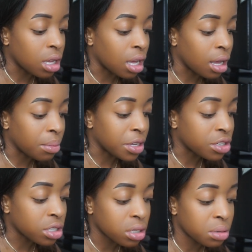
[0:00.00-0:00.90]

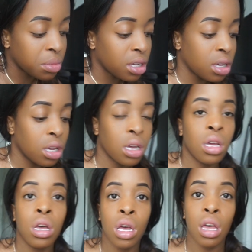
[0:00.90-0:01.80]
it's just me
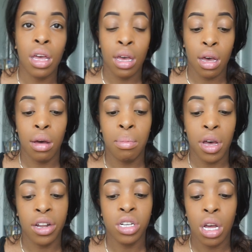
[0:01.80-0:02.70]
and
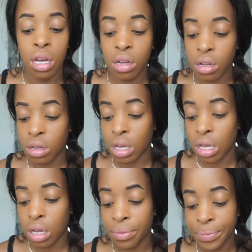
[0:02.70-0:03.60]
my child,
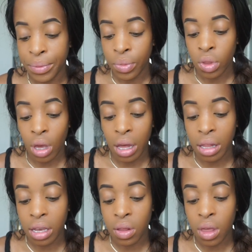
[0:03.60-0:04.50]
and I
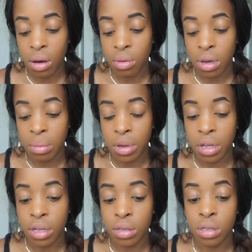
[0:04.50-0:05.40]
like it that way,
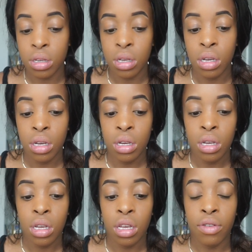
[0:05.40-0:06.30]
because
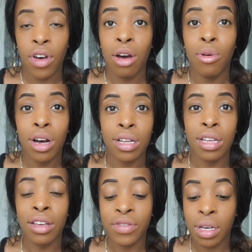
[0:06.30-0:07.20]
if a
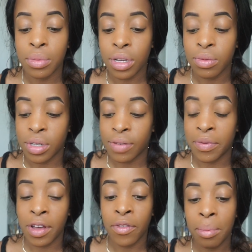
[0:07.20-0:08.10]
man was
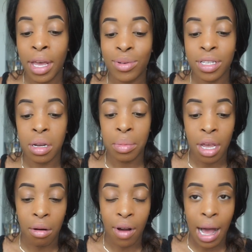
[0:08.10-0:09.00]
going to be
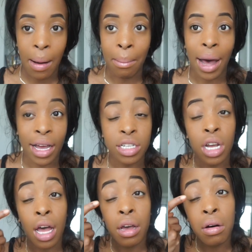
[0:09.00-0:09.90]
around my
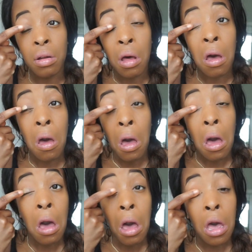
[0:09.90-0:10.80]
child
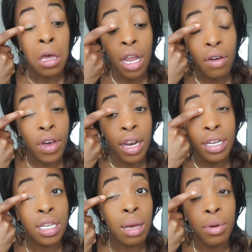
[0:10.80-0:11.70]
and have any
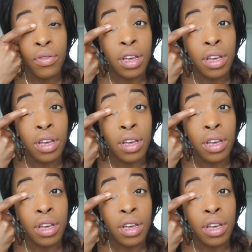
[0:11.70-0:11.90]
type of